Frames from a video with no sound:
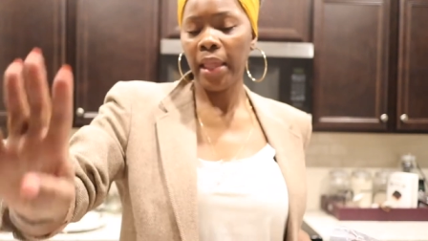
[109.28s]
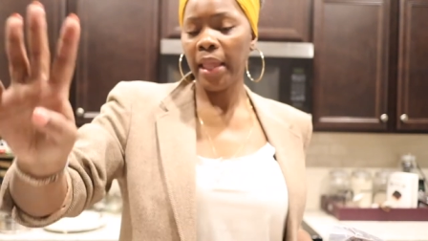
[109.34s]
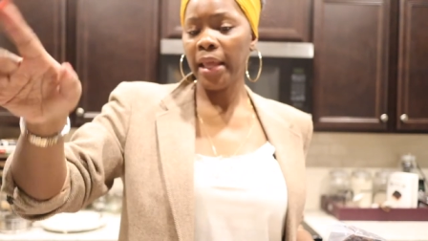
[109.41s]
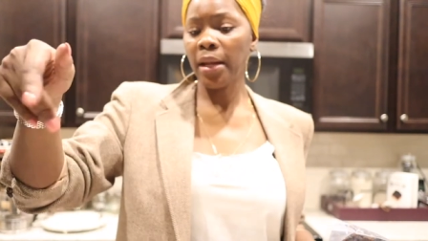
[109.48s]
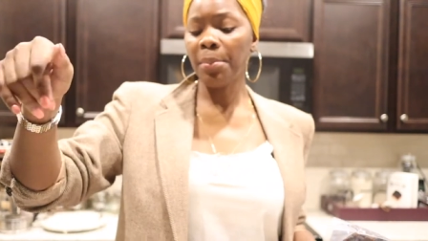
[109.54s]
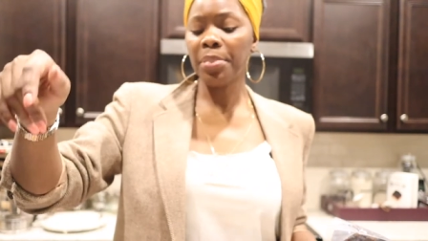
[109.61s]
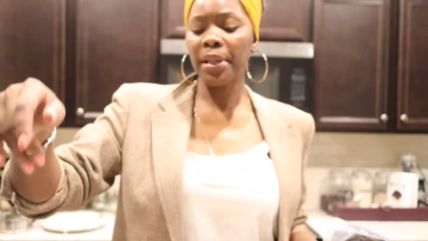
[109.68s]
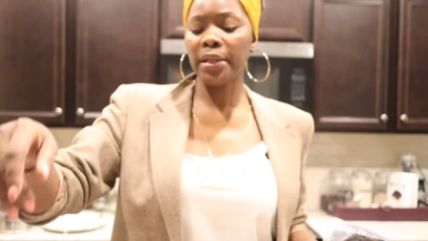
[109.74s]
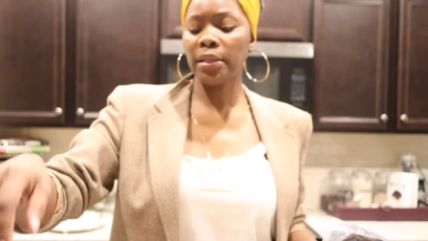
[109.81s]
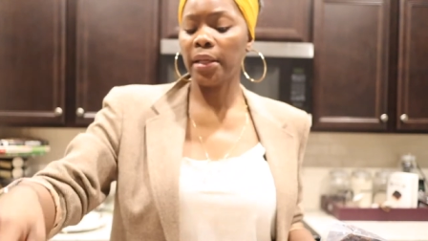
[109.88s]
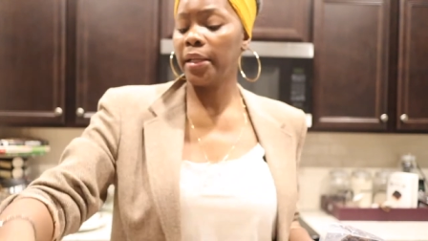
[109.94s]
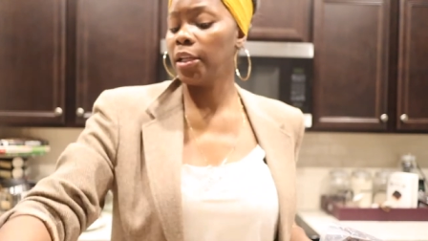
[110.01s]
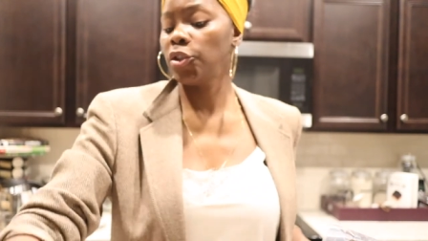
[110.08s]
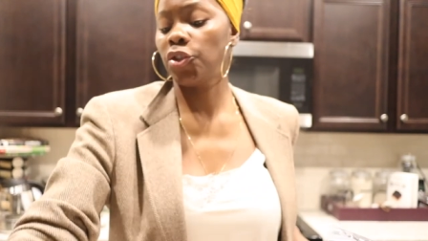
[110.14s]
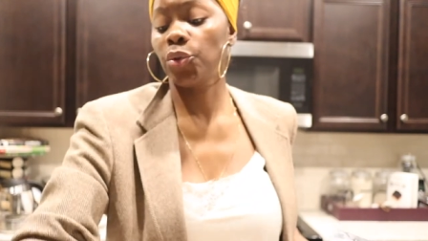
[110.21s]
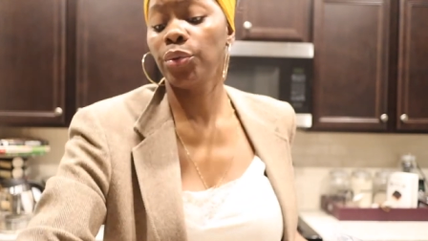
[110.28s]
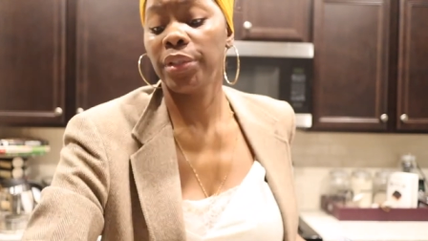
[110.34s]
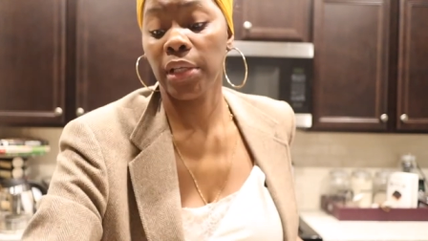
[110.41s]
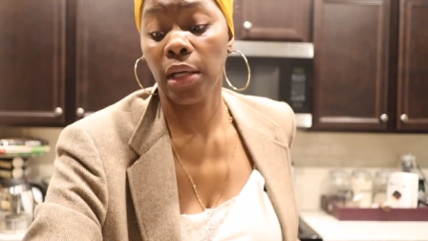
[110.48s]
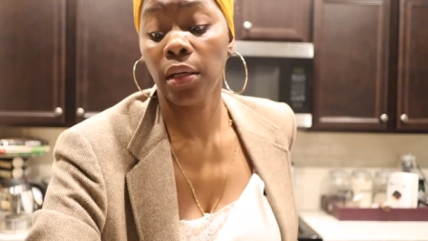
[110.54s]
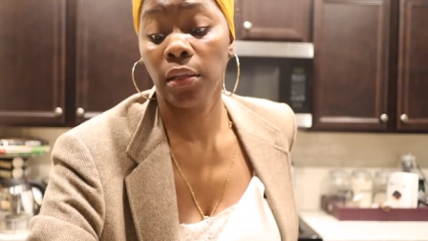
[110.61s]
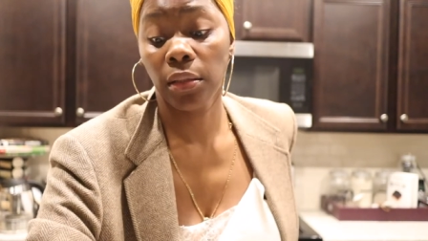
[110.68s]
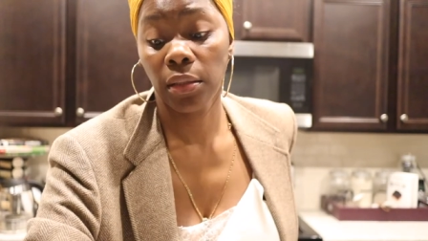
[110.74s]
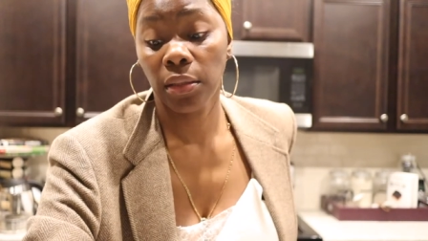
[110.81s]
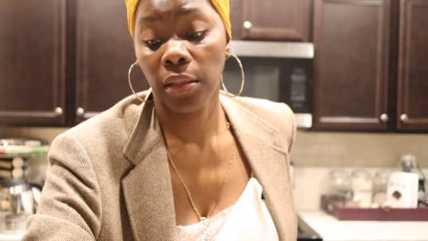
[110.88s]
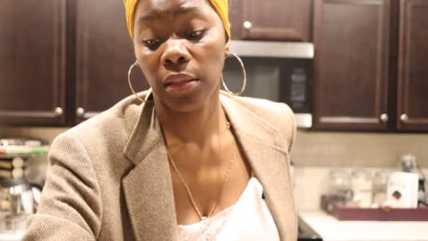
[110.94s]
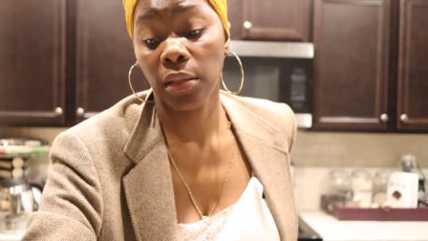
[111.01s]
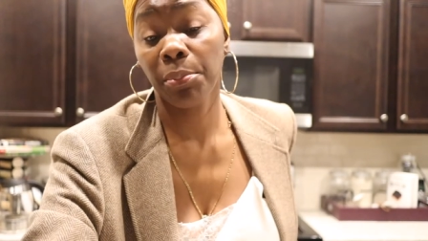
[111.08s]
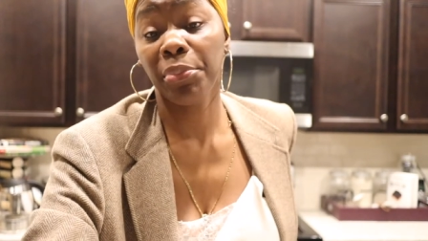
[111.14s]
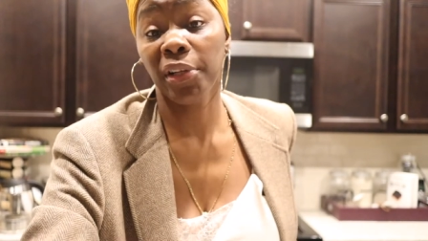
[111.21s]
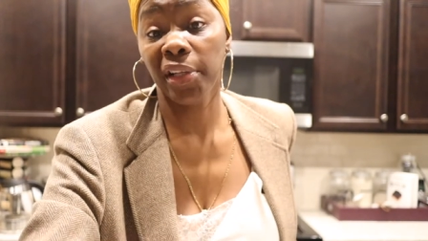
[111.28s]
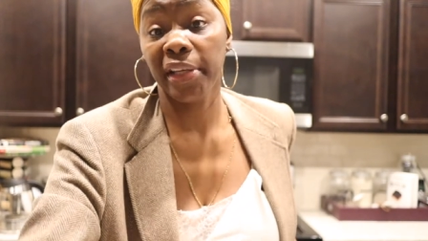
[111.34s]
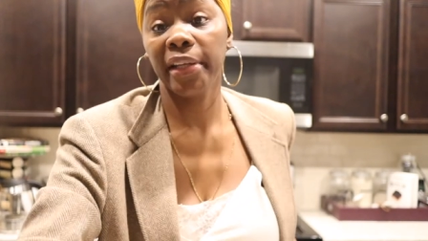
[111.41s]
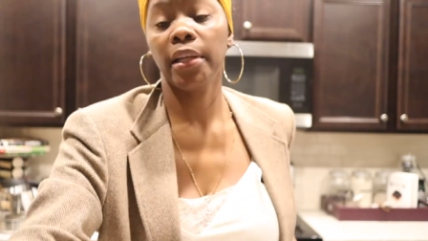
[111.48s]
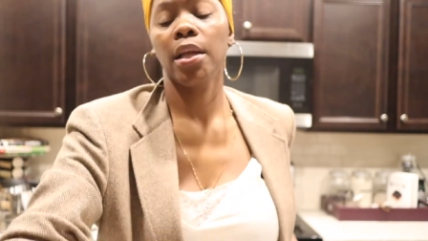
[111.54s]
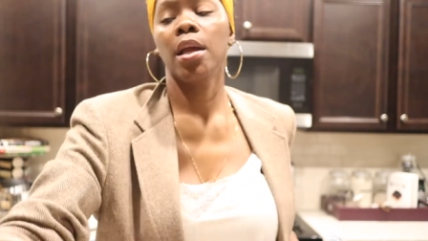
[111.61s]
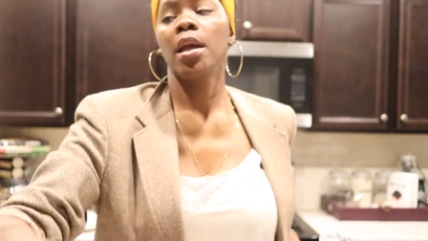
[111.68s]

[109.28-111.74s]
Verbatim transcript: in a blender, in a juicer, the bullet.